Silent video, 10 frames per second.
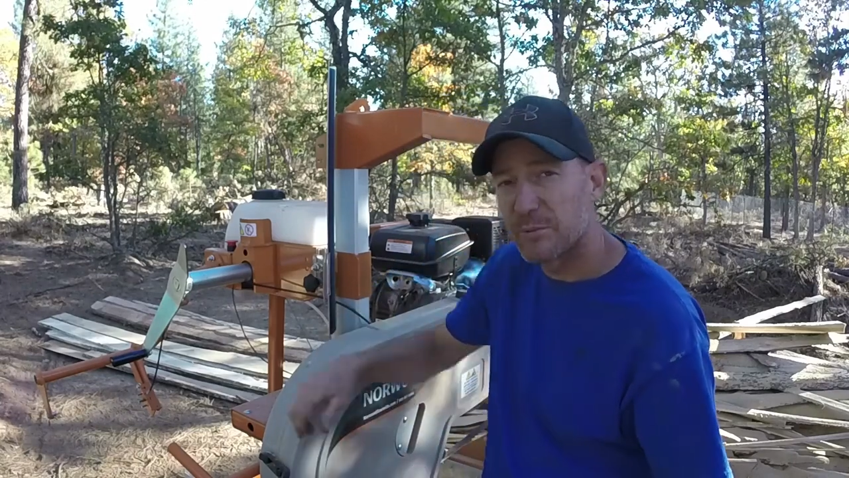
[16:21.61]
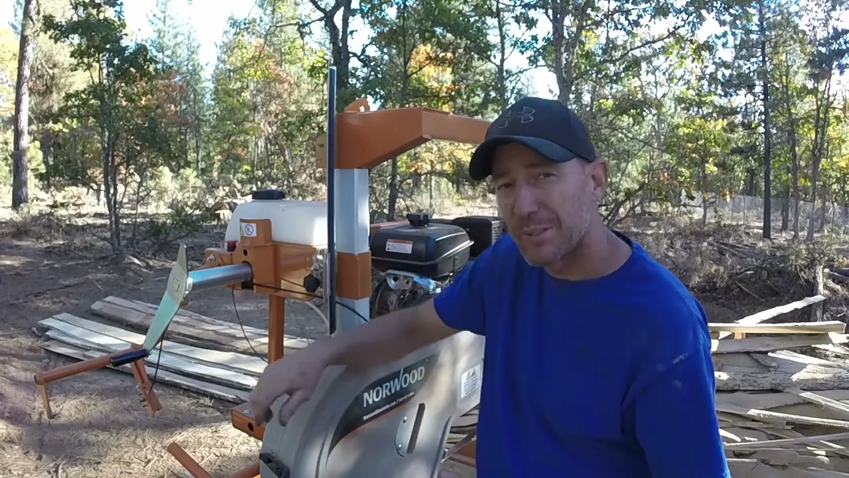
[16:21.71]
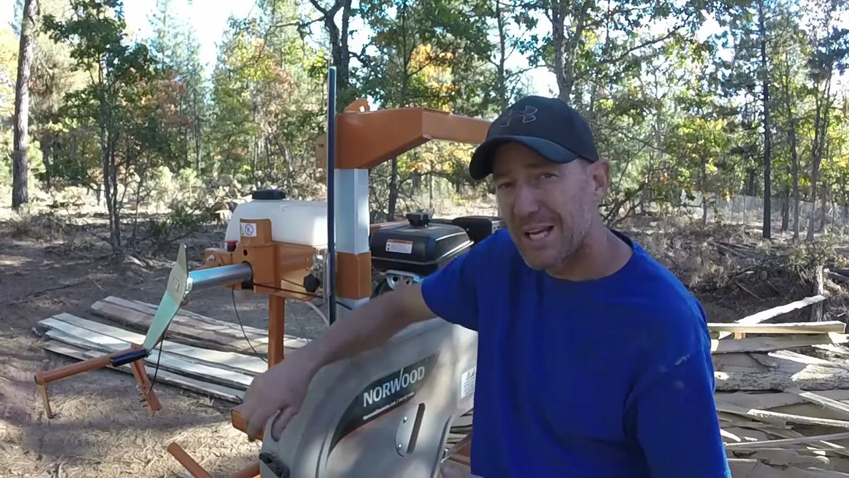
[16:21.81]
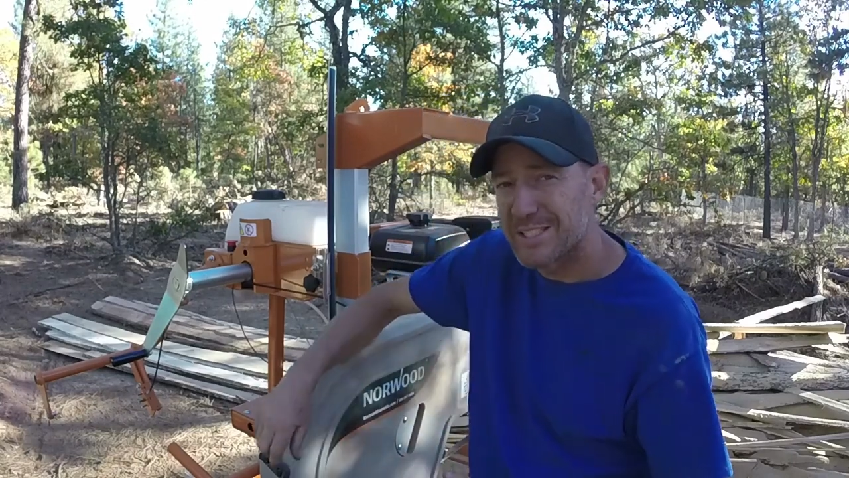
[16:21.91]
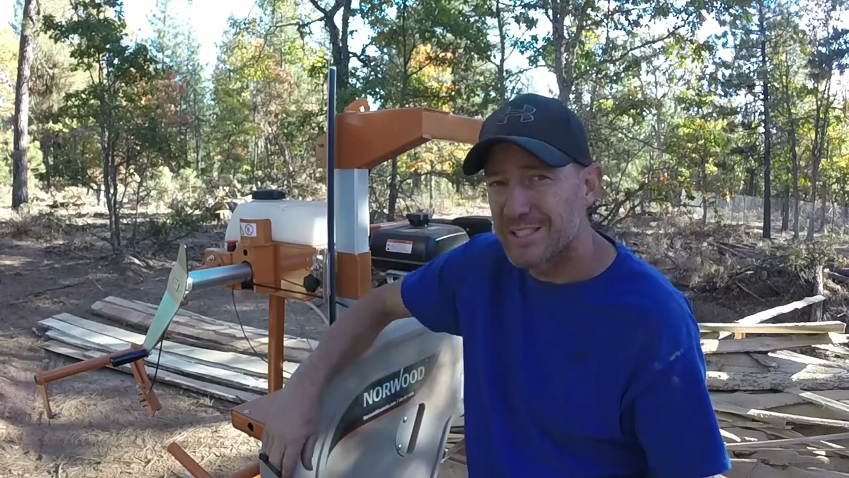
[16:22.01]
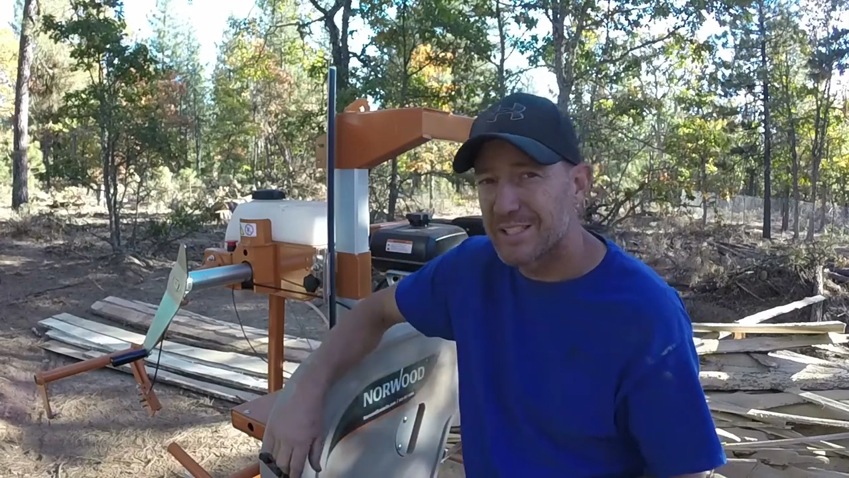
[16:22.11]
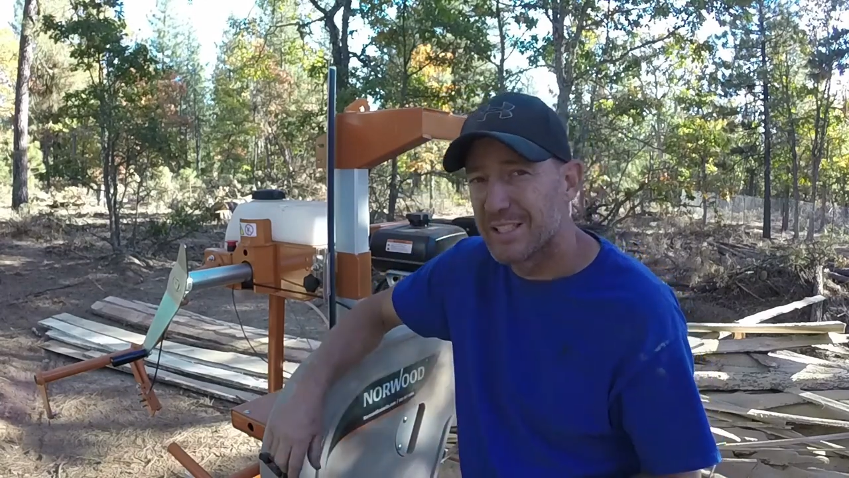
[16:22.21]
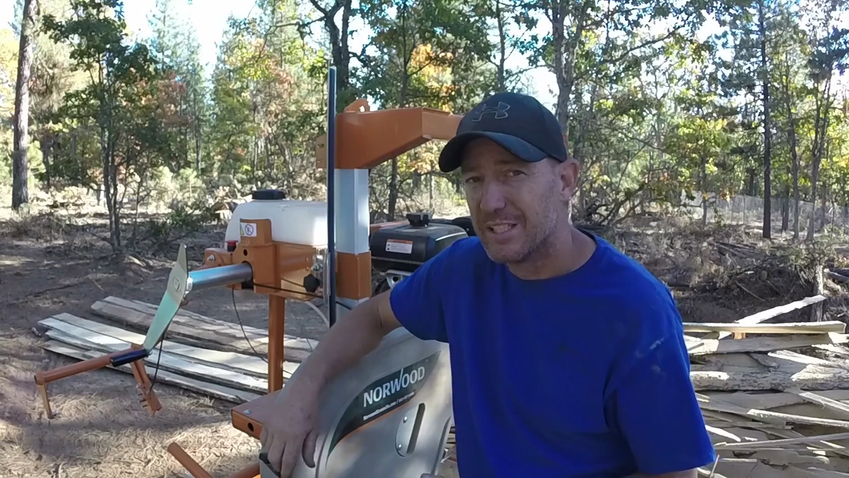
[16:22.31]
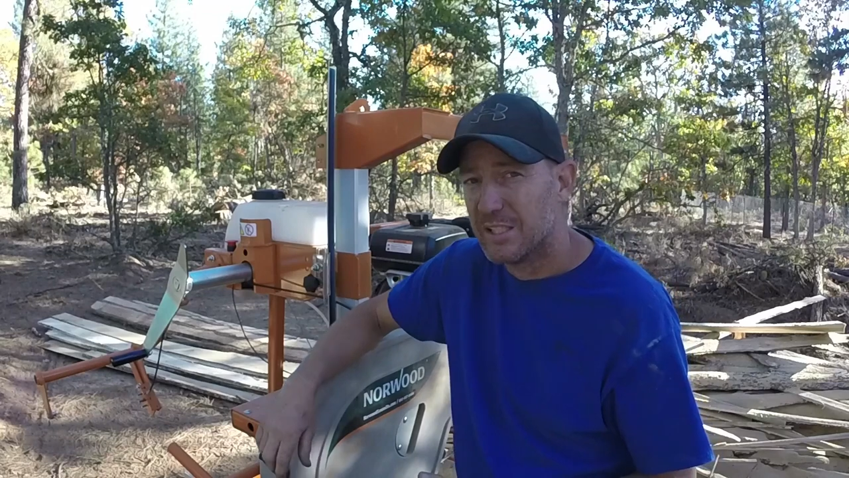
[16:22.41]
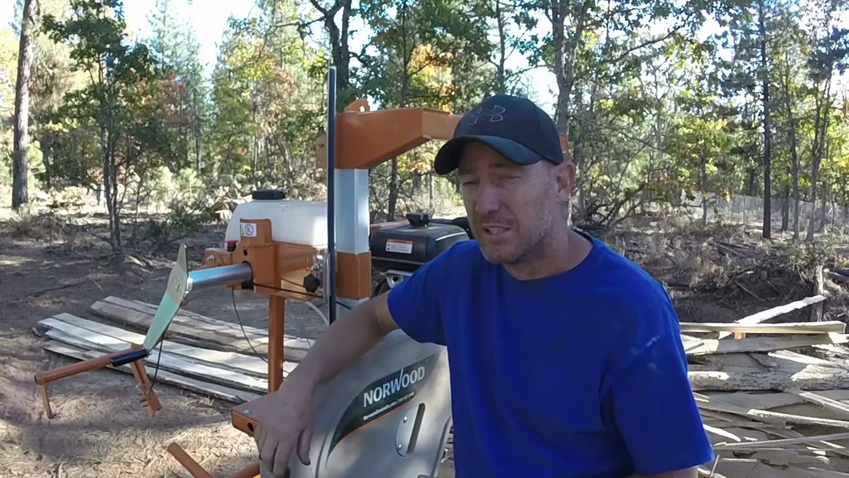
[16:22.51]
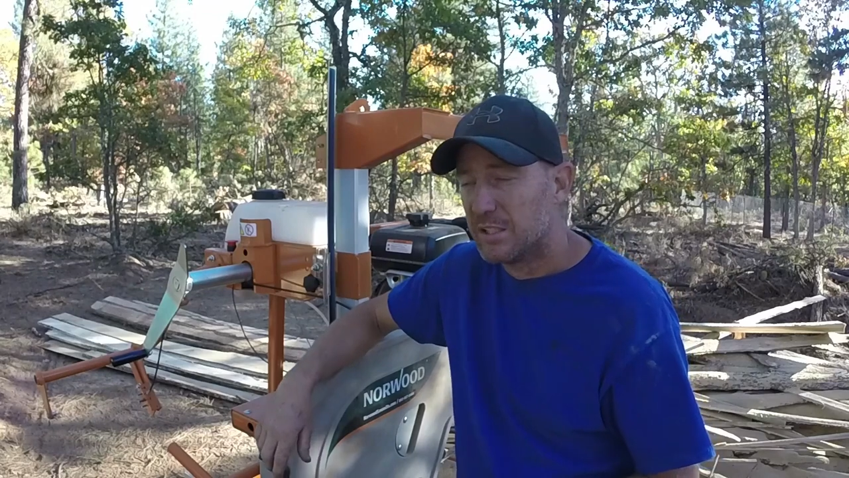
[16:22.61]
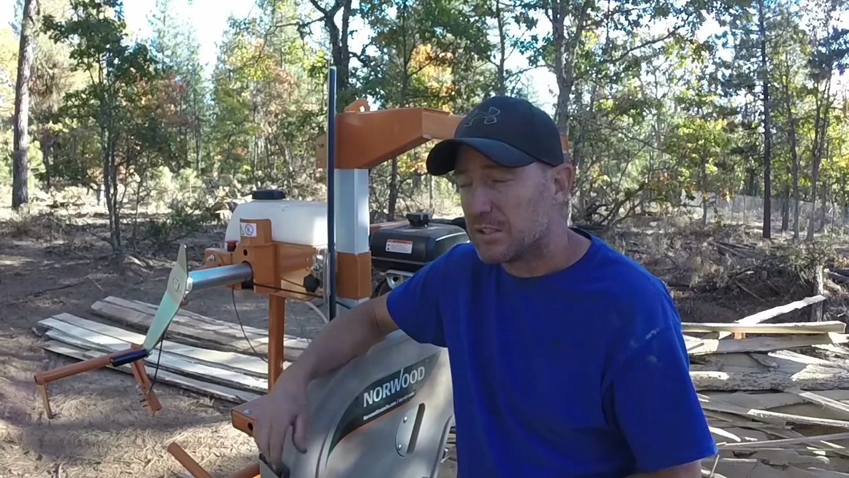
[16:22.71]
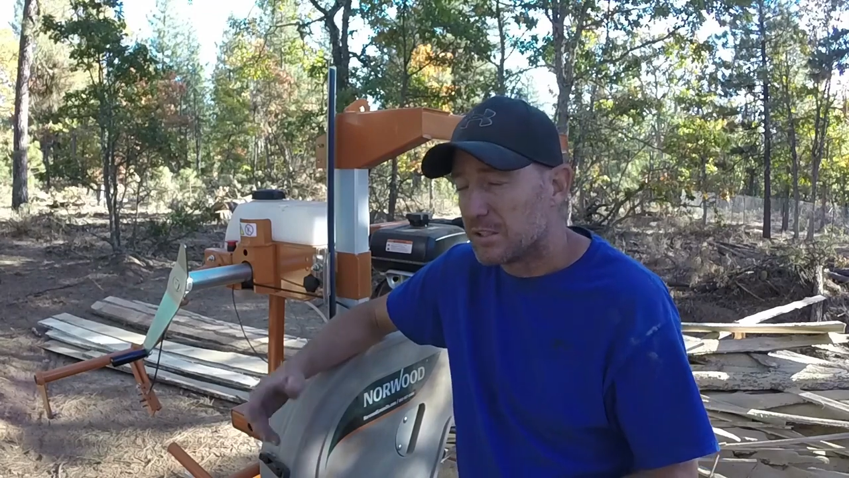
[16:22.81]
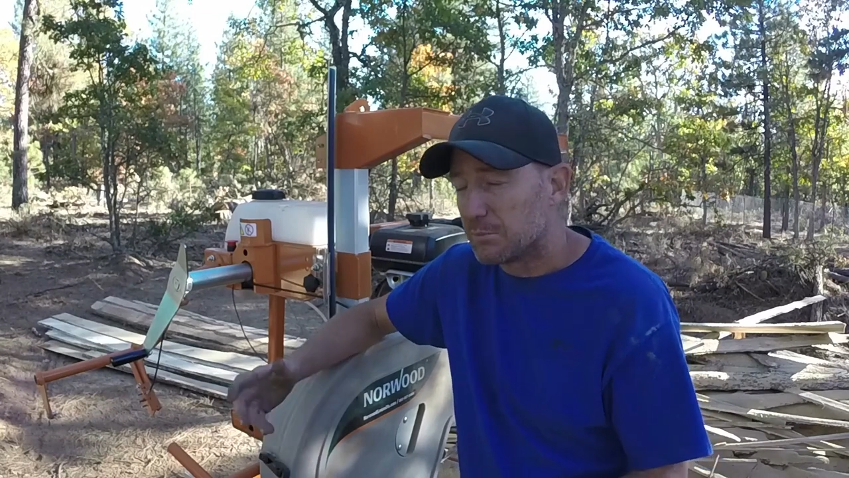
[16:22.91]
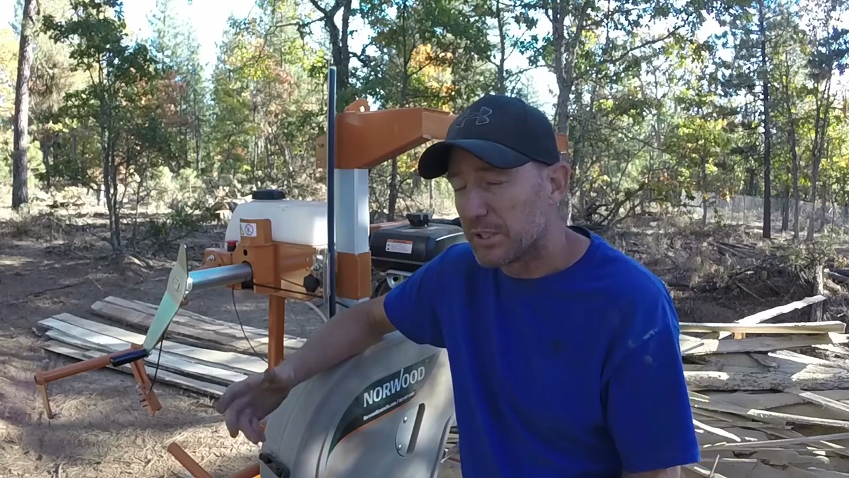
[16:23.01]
of your plastic, the